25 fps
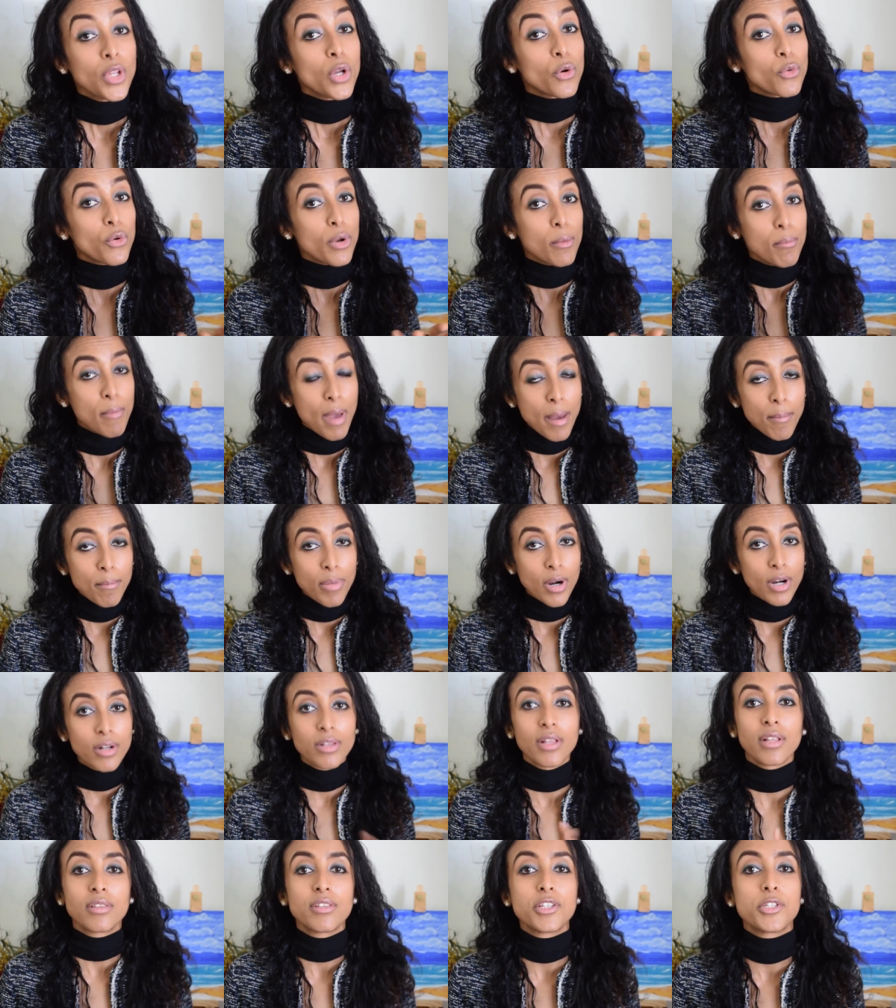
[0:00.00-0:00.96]

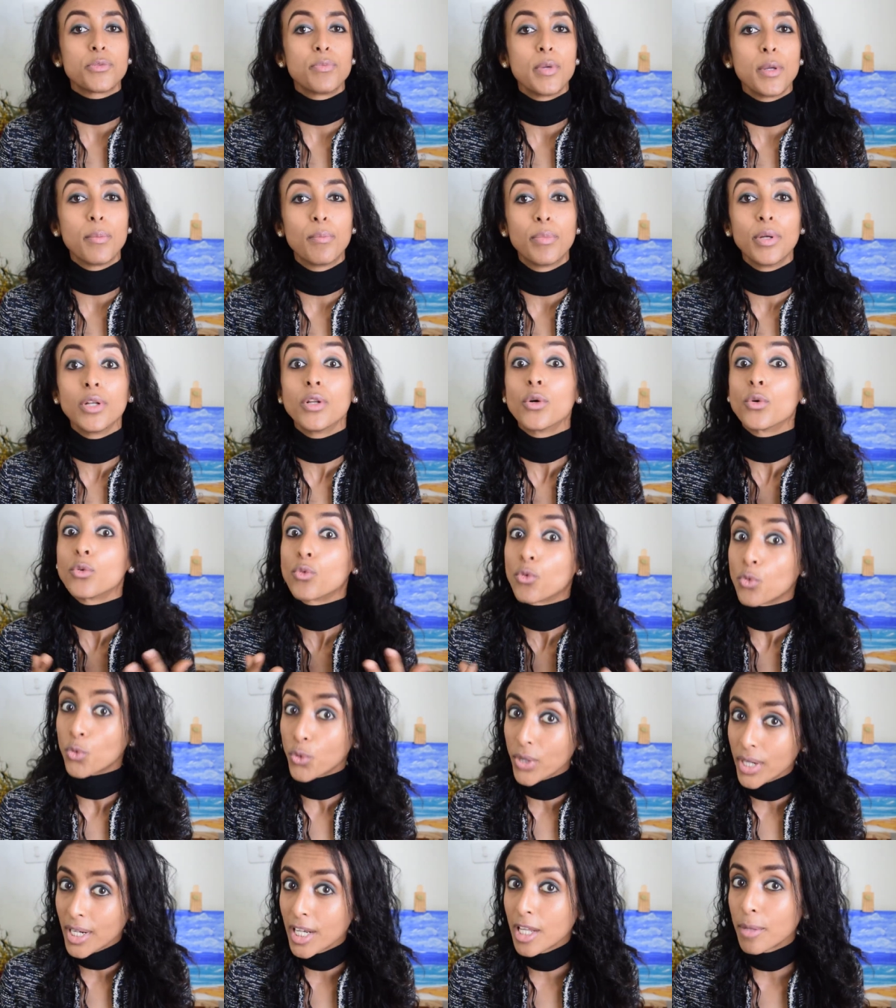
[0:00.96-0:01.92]
Remember that these people
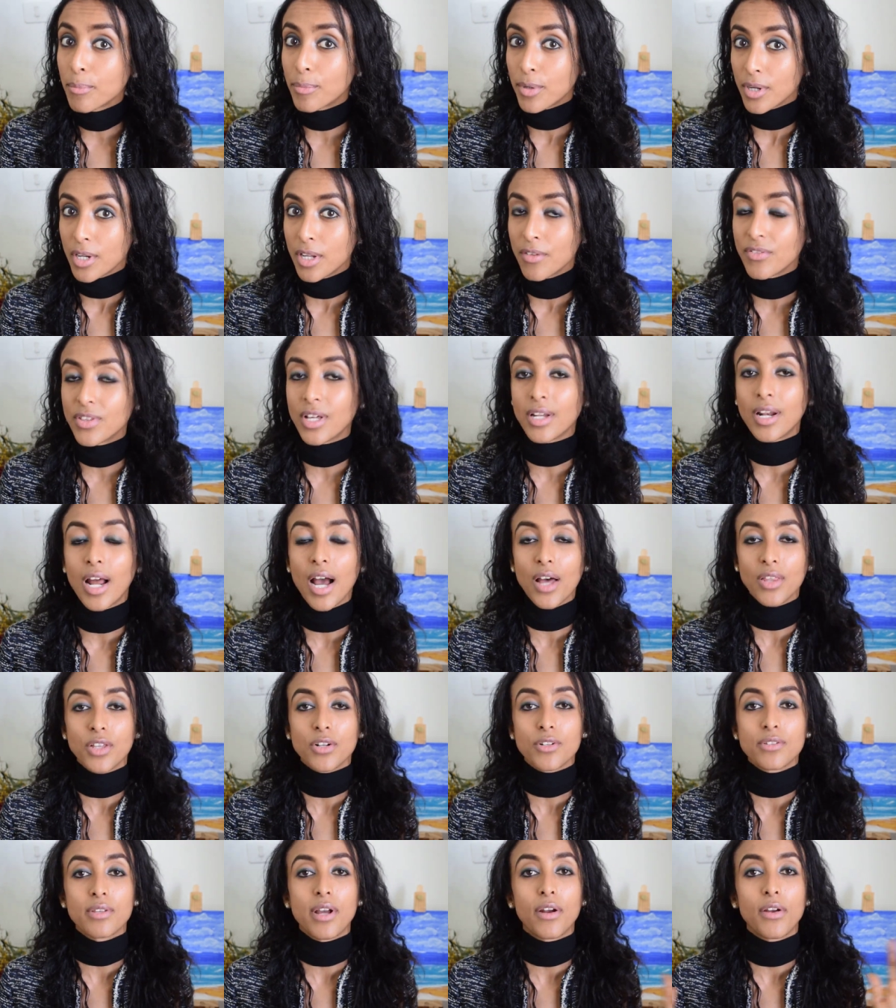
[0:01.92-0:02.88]
really believe that
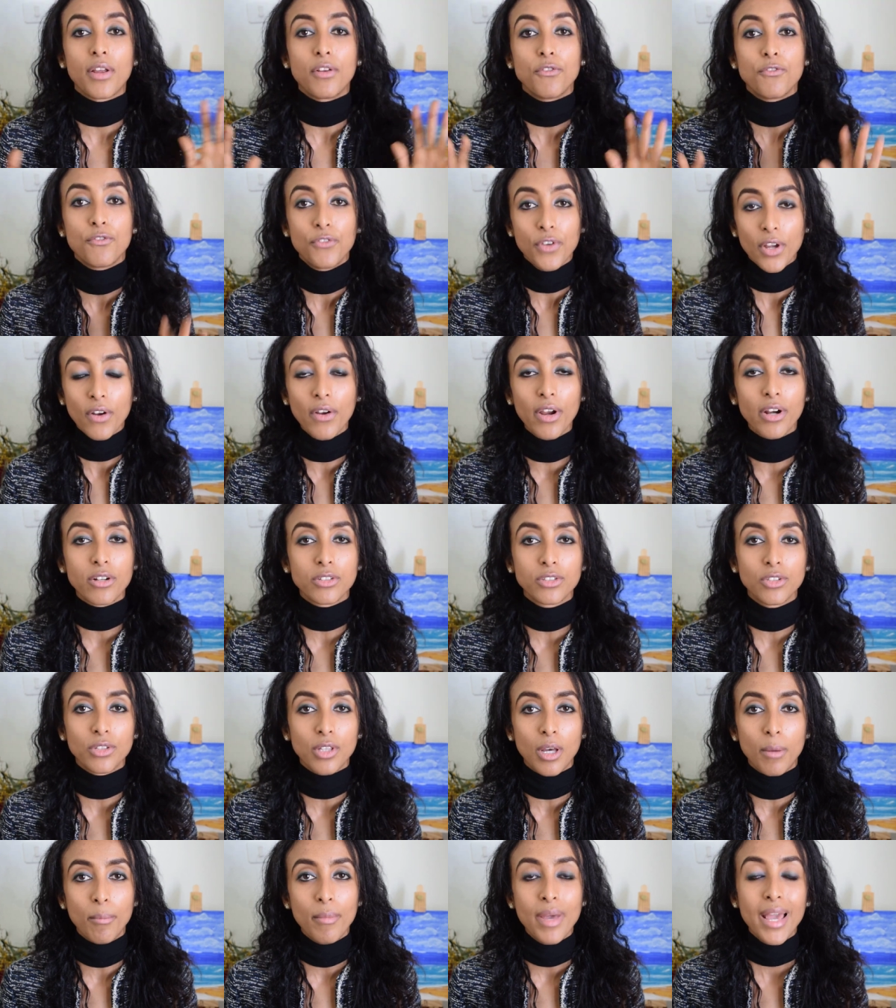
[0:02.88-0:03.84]
others are inferior to
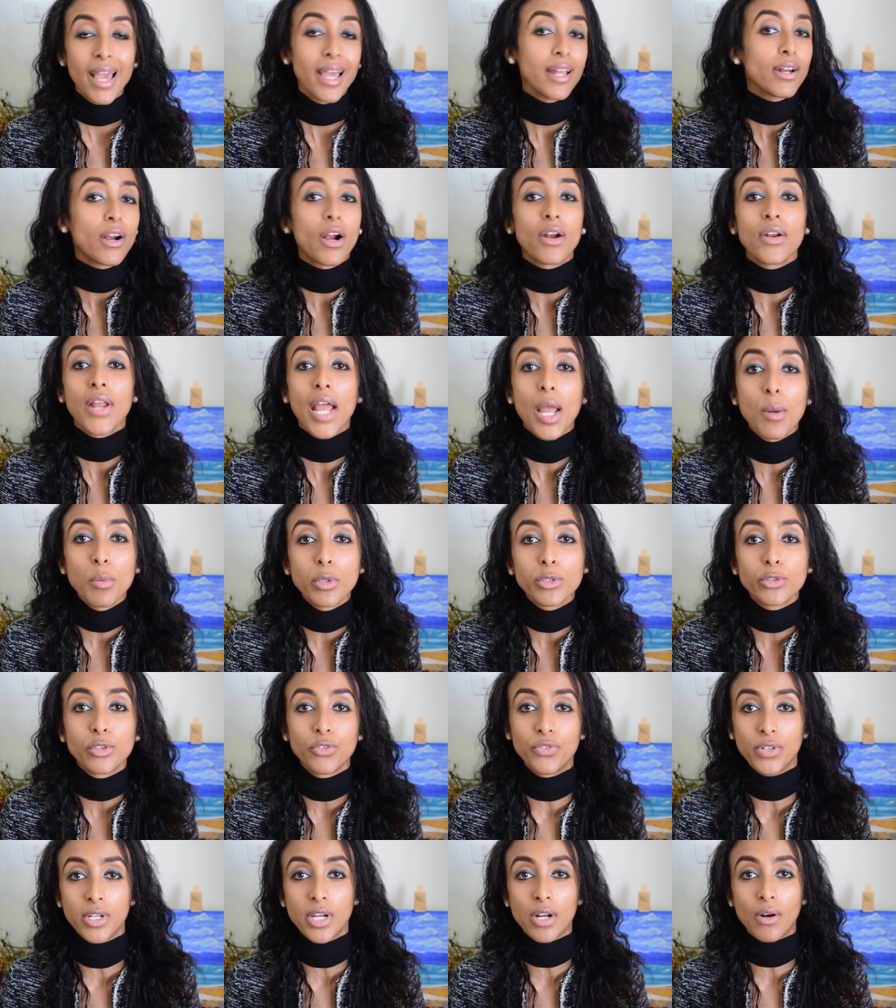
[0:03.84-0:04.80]
them and are unable
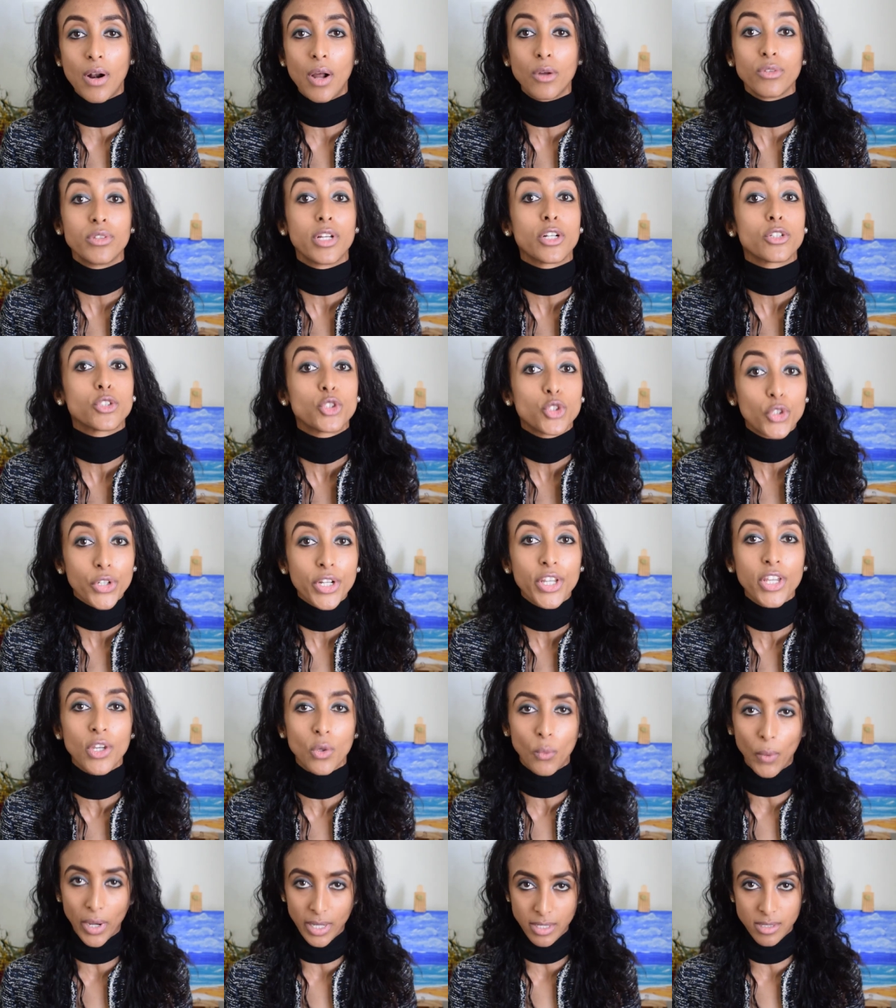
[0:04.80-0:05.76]
to figure out their
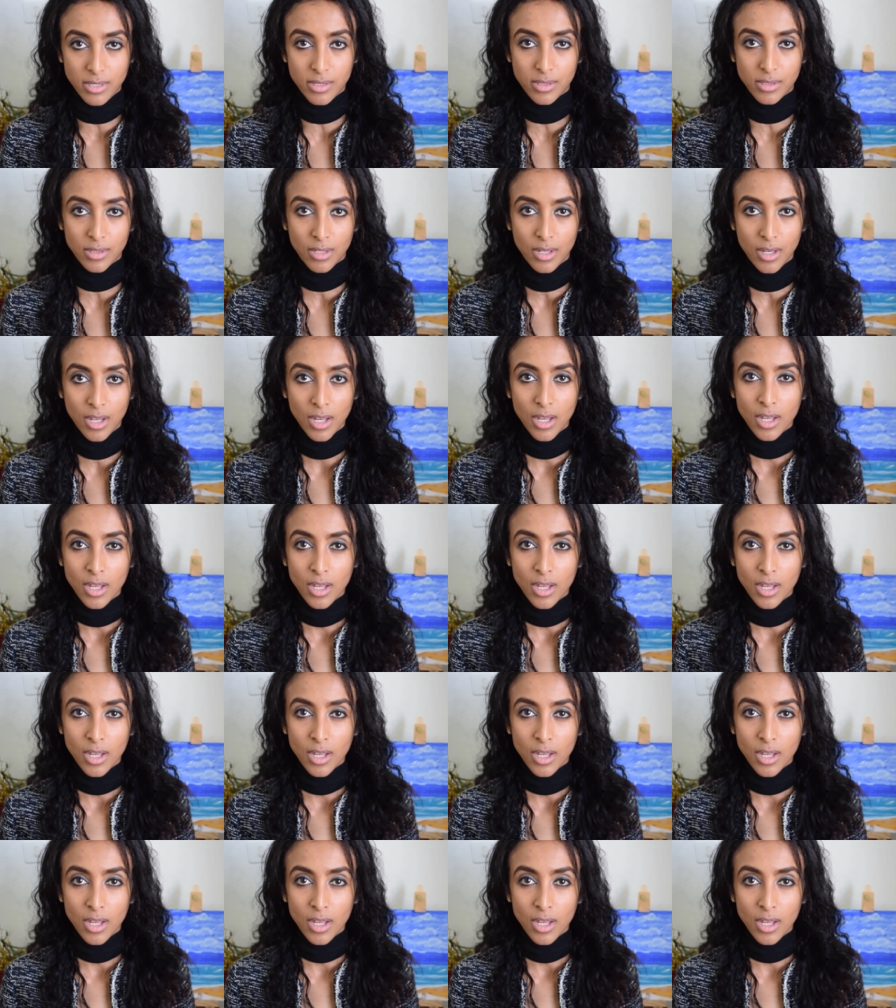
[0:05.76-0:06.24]
tricky ways.